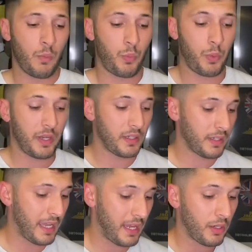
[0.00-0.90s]
we're
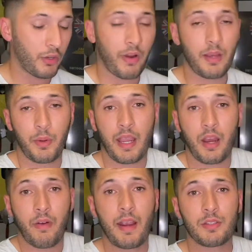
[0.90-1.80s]
getting great we're getting
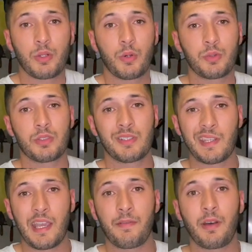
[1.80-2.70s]
great tools
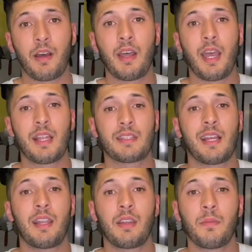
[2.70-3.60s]
together and
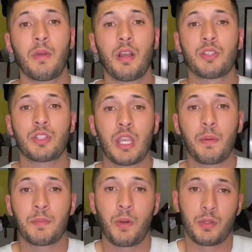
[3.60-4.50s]
selling them as cheap as
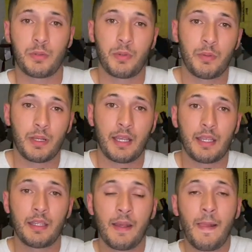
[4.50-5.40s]
possible
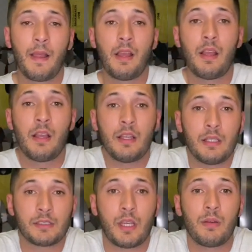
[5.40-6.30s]
okay
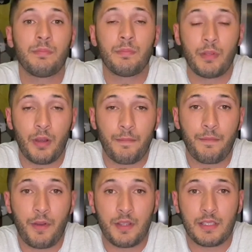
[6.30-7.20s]
so look
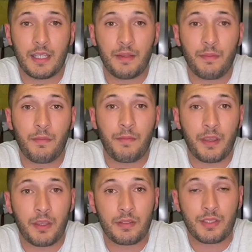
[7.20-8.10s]
firstly
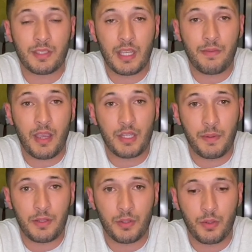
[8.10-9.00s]
thank you to steve at
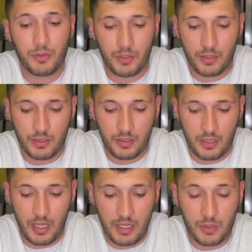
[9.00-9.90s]
sb tools because
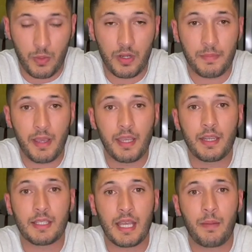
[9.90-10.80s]
he's the one that's making
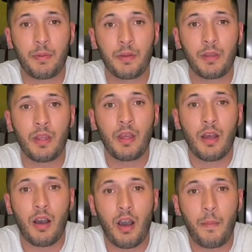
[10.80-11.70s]
this happen
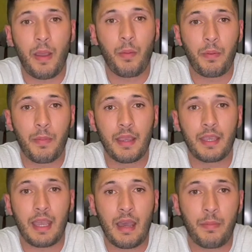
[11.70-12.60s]
i'm helping make
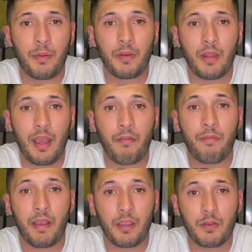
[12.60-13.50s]
it happen and
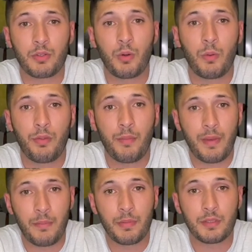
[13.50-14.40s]
thank you to all of the
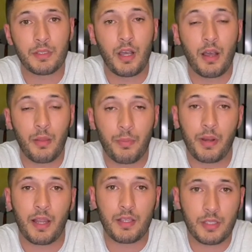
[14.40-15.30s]
members at the
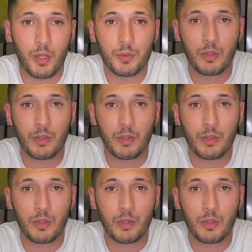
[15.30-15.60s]
bricklayer social